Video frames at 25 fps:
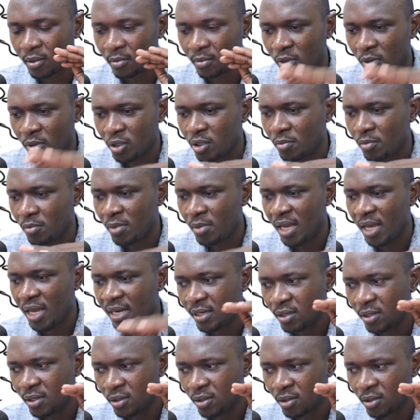Bottom
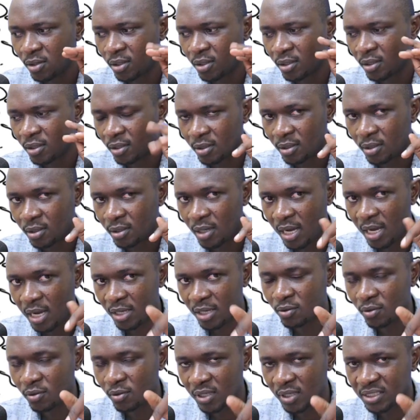line,
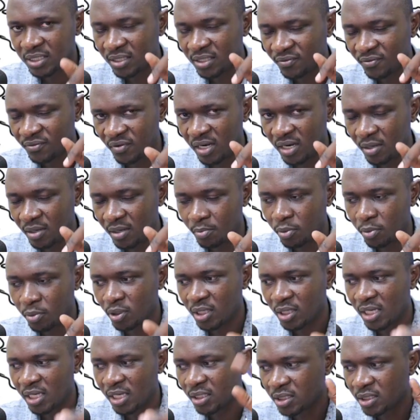accuracy, very
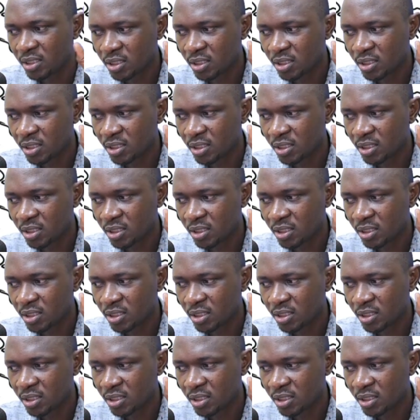important.